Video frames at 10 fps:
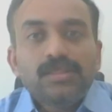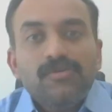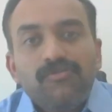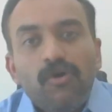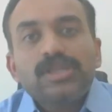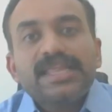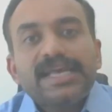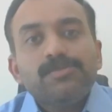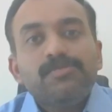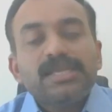The fourth
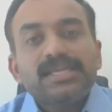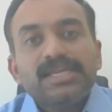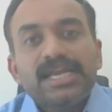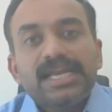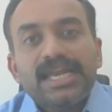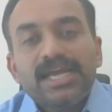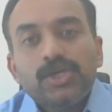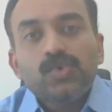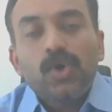aspect that I'd like